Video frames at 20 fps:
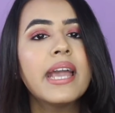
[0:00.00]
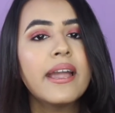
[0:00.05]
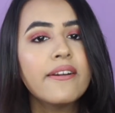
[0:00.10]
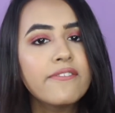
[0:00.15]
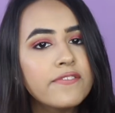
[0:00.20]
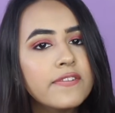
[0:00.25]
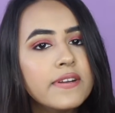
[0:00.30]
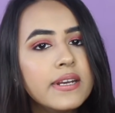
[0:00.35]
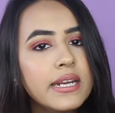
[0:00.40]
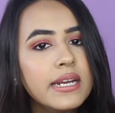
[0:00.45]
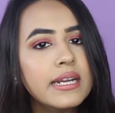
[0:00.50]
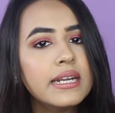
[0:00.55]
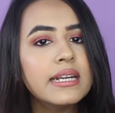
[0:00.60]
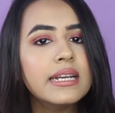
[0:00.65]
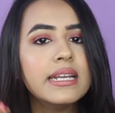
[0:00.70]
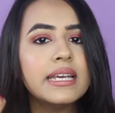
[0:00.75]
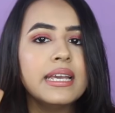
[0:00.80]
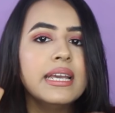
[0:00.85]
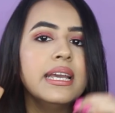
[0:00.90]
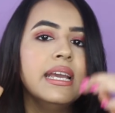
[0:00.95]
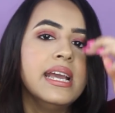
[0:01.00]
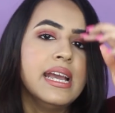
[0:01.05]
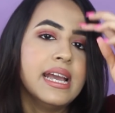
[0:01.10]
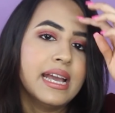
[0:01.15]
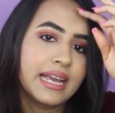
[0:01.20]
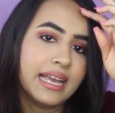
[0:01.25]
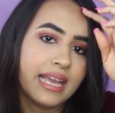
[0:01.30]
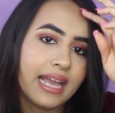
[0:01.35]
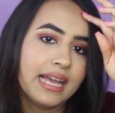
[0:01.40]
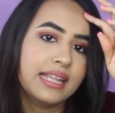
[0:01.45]
definitely
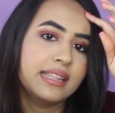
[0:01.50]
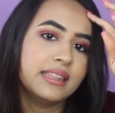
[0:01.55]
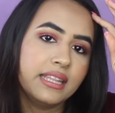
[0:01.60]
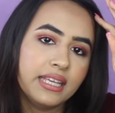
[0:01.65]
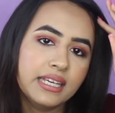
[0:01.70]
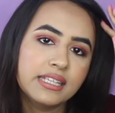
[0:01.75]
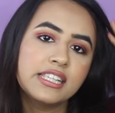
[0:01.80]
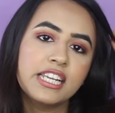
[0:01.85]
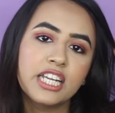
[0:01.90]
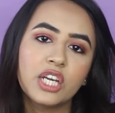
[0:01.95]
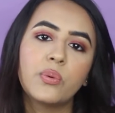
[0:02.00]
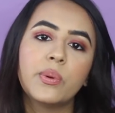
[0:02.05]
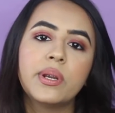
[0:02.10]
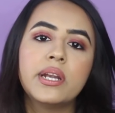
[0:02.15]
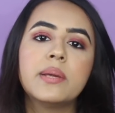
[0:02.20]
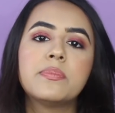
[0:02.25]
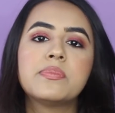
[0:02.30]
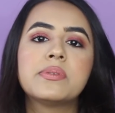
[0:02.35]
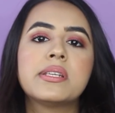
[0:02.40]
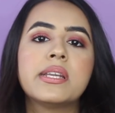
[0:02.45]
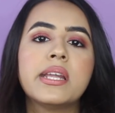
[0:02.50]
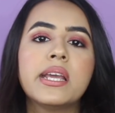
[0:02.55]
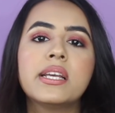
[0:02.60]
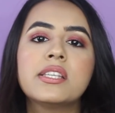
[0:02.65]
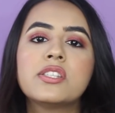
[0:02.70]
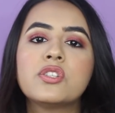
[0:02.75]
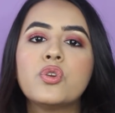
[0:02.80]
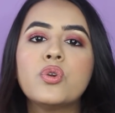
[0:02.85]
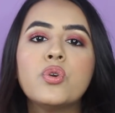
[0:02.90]
get these liquid lipsticks.